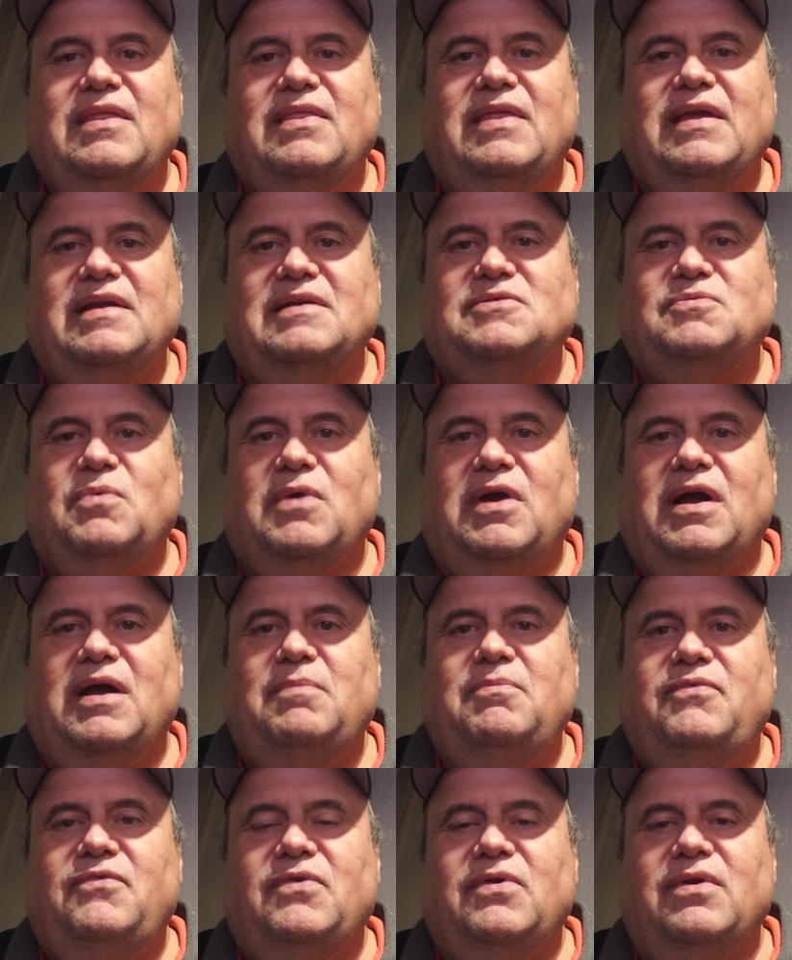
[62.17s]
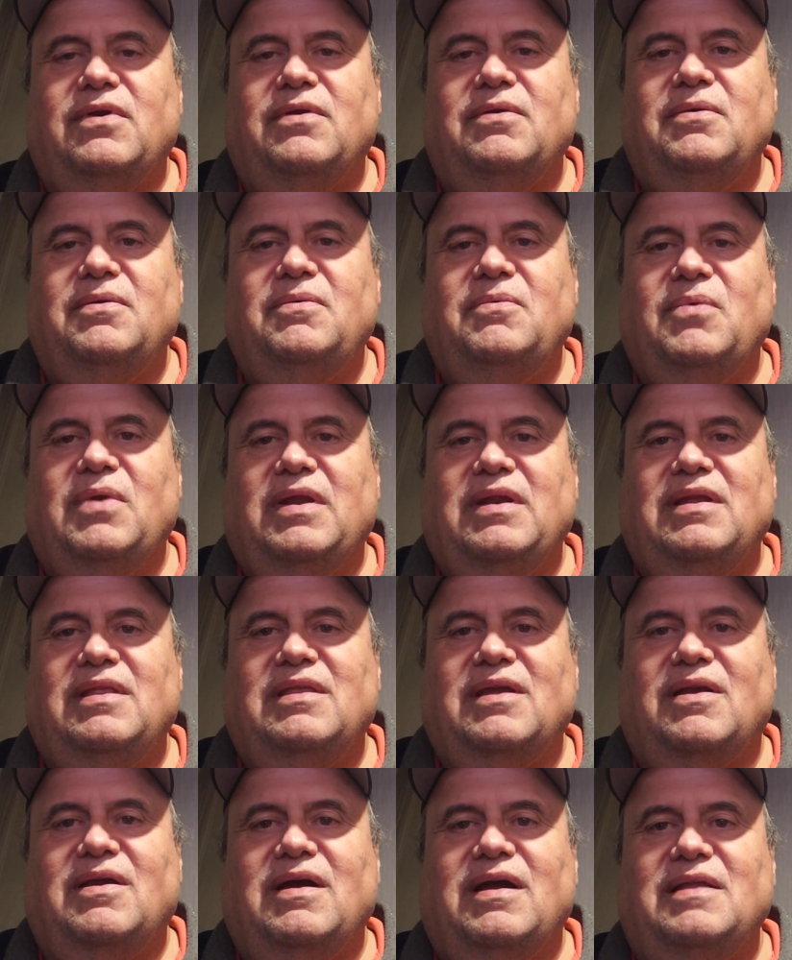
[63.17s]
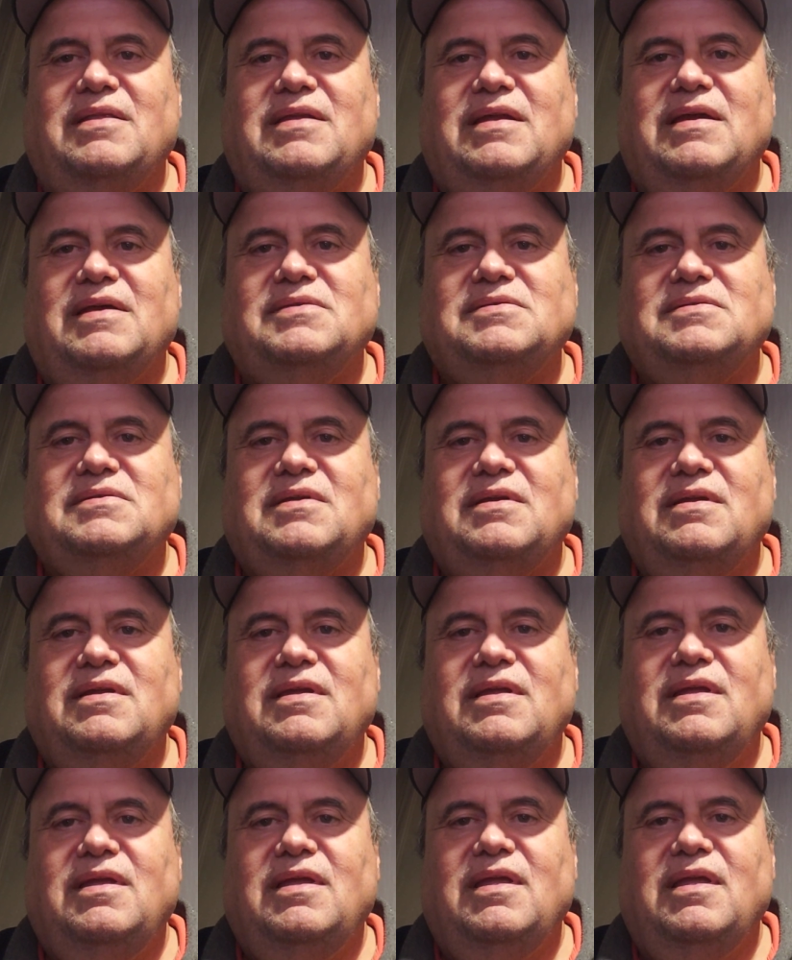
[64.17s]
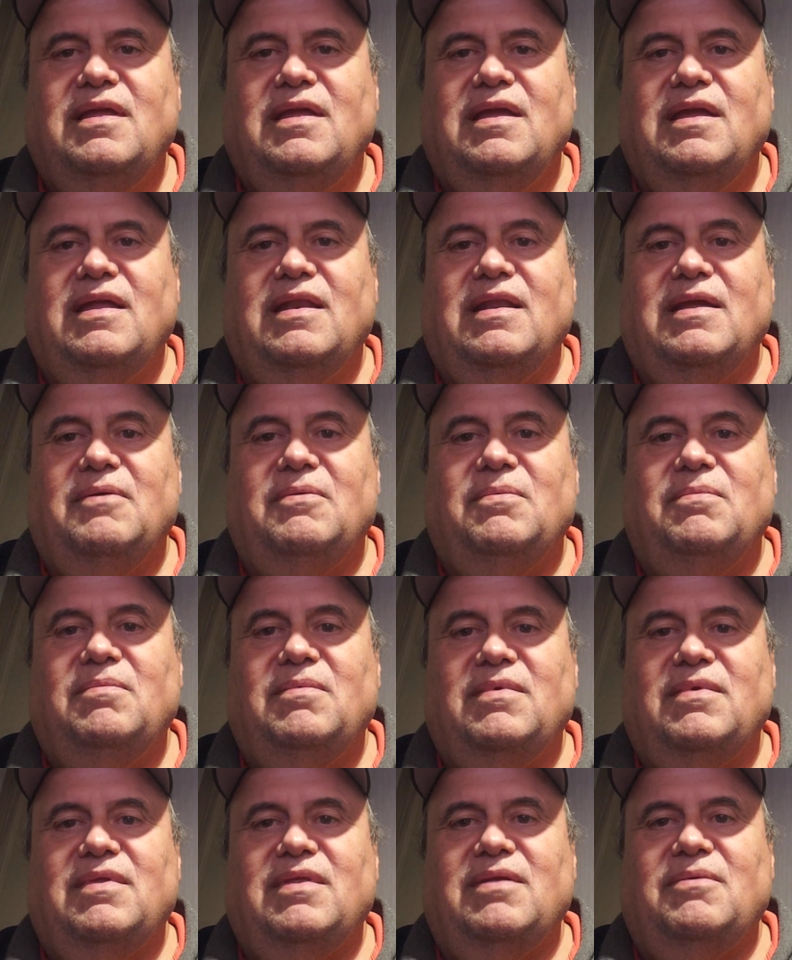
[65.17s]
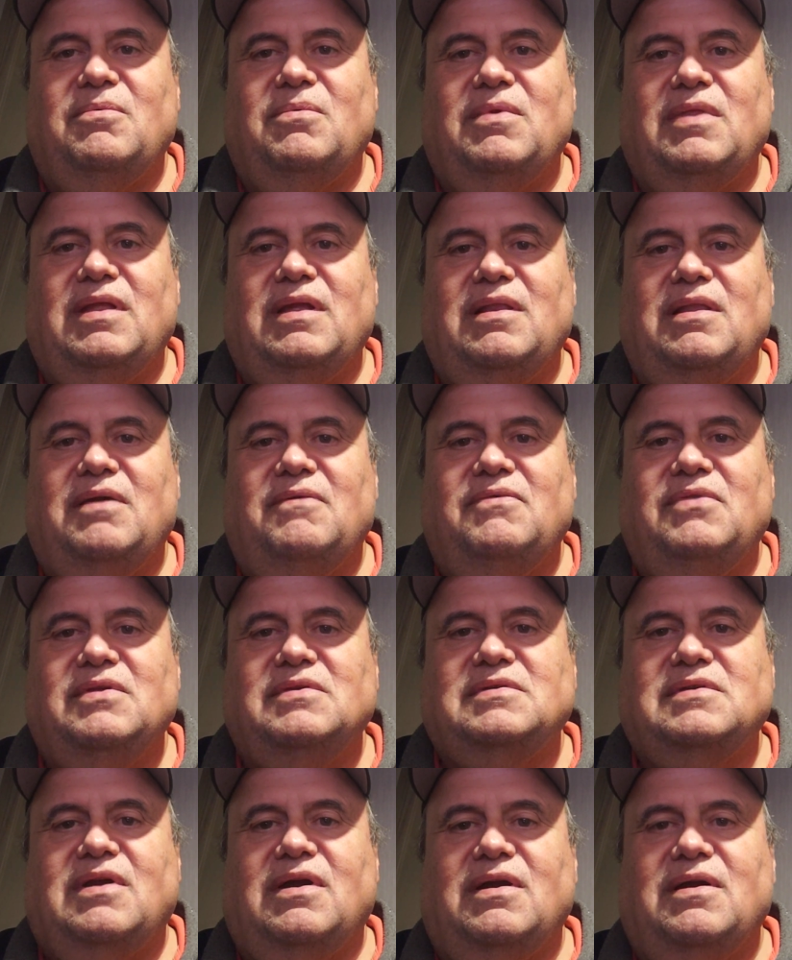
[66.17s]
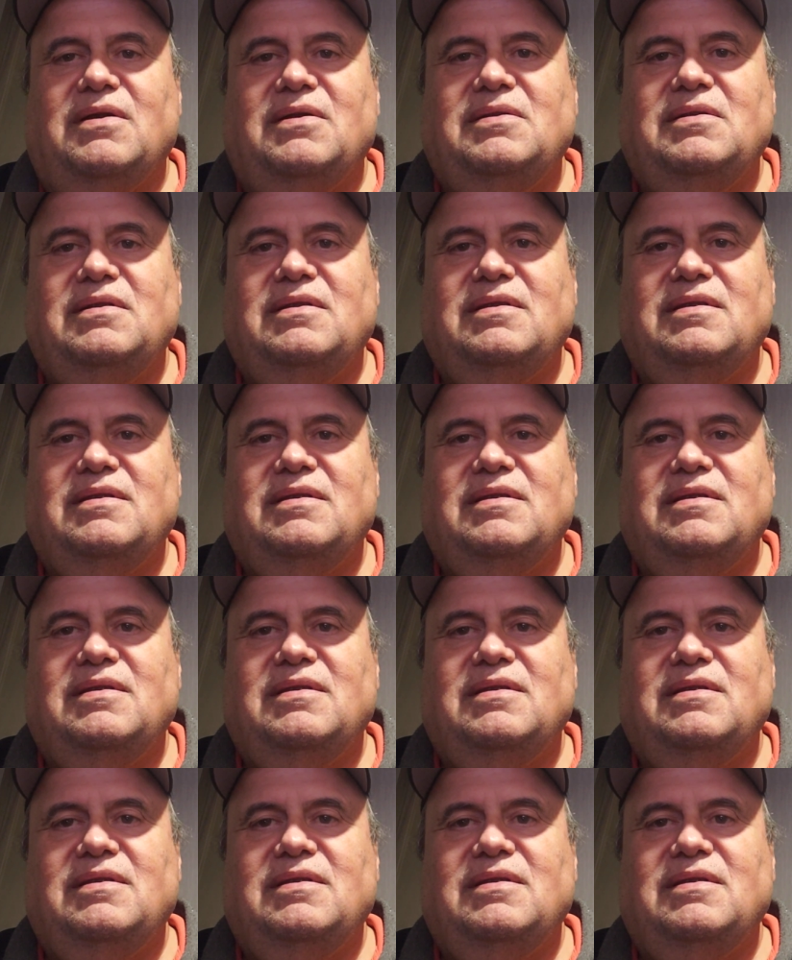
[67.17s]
Thanks, Rob, for running the contest. I really love this card.